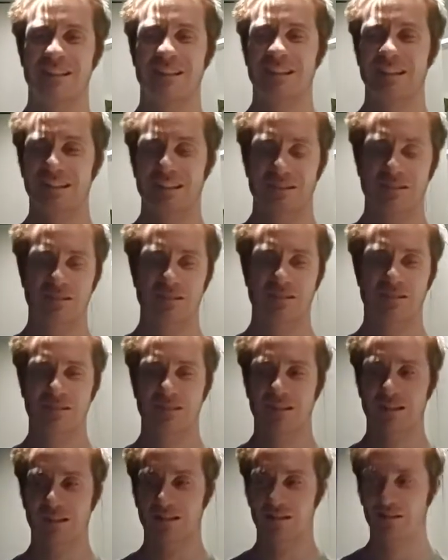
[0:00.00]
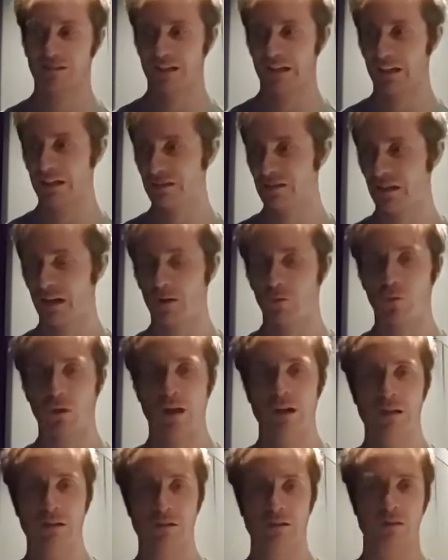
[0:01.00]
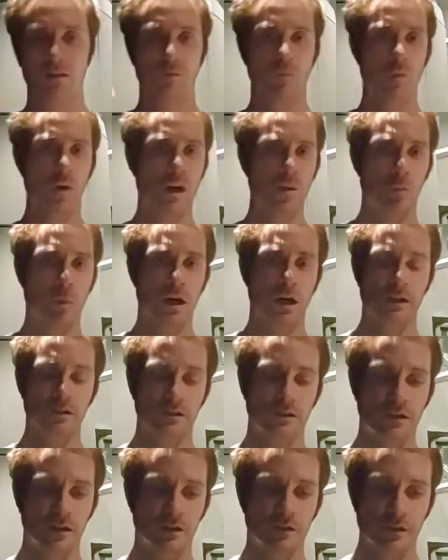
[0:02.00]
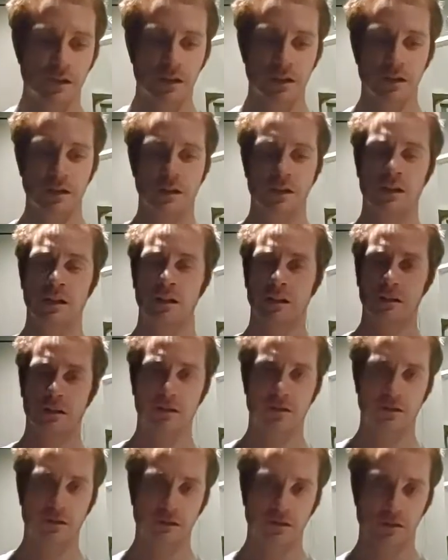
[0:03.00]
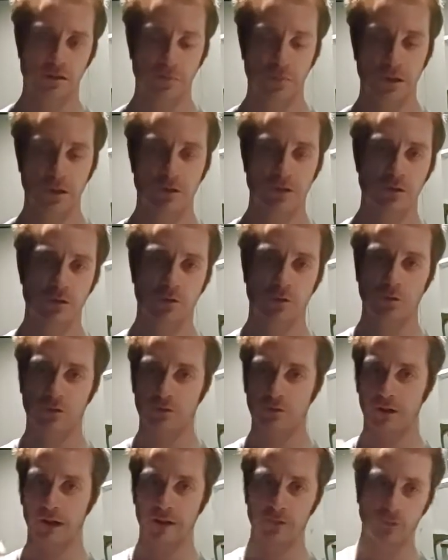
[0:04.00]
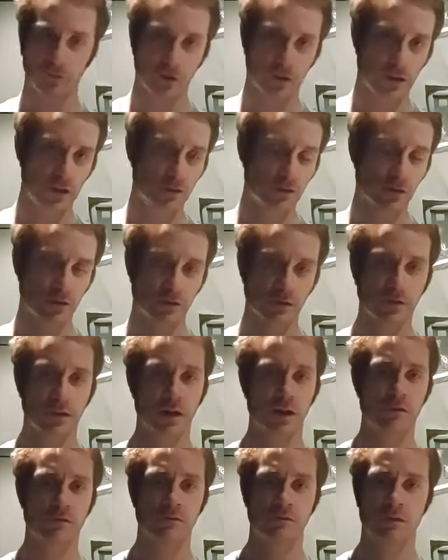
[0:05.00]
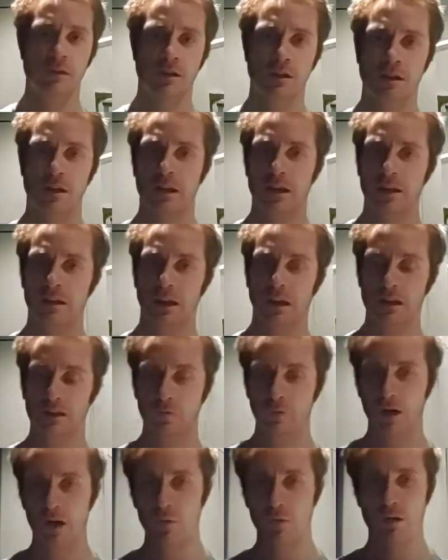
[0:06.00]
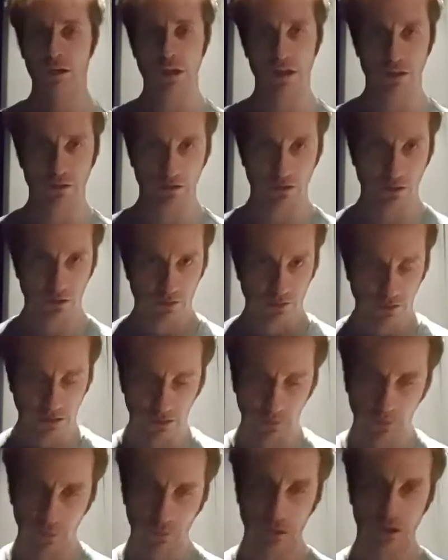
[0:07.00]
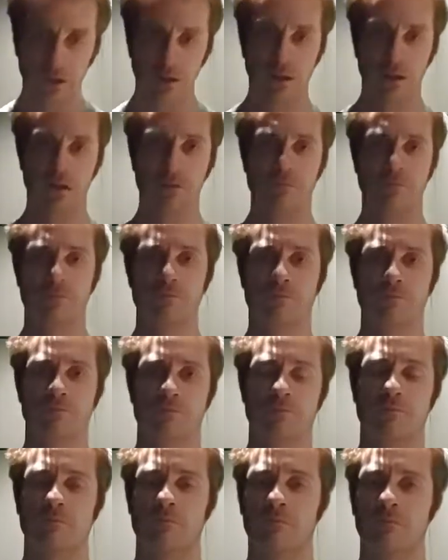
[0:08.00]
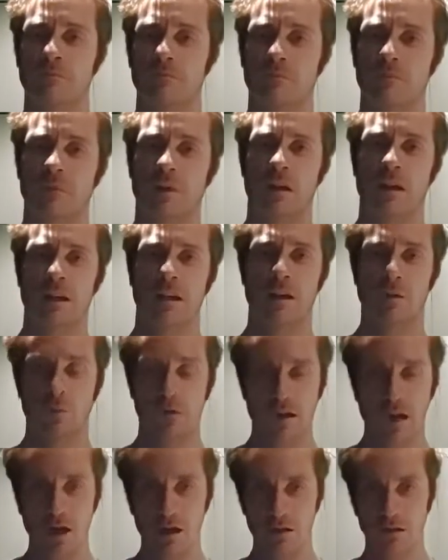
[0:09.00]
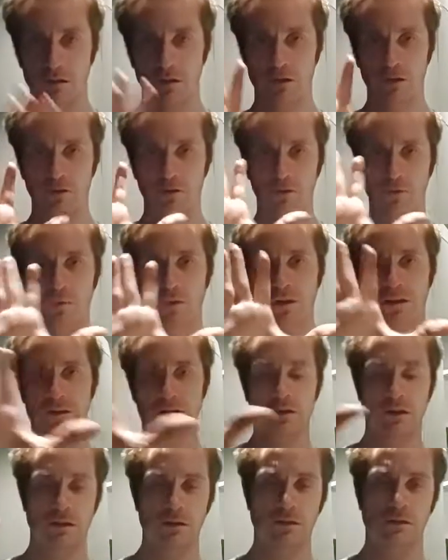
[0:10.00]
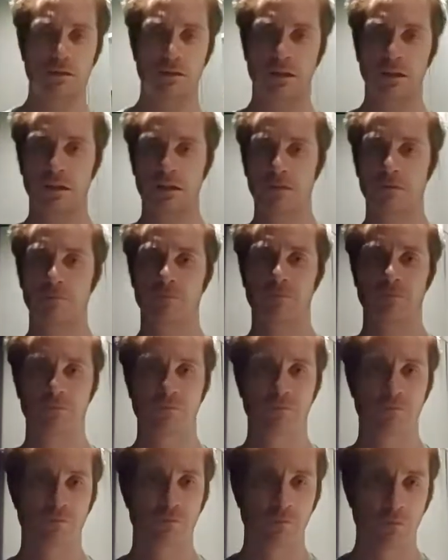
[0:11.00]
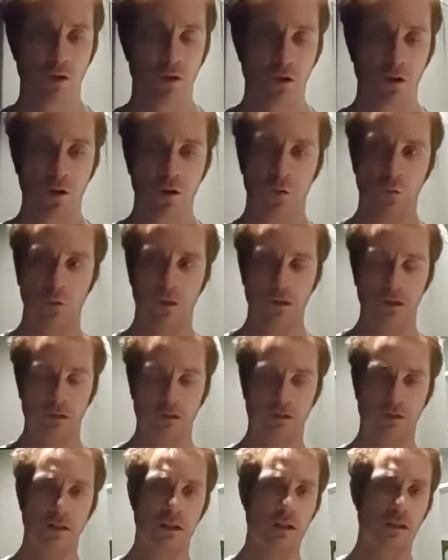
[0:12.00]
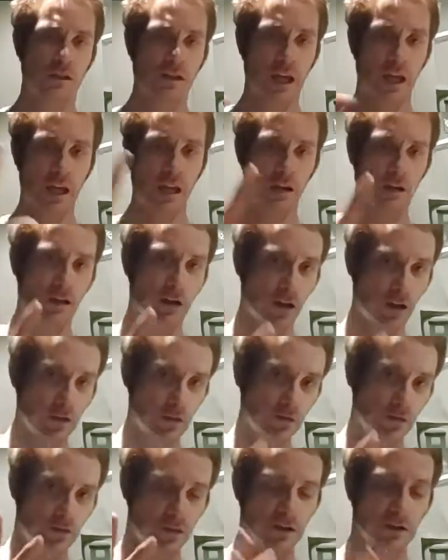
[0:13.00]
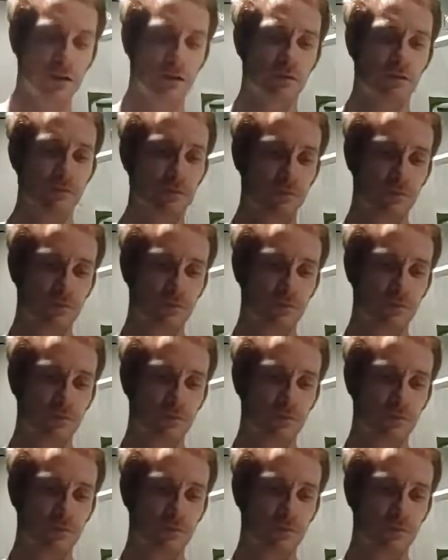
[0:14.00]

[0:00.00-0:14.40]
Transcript: This this anti-whiteism, white positivity, this is spiritual and religious stuff. That's why we got to look deep within. and We got to look to what is unseen, what is seen and unseen.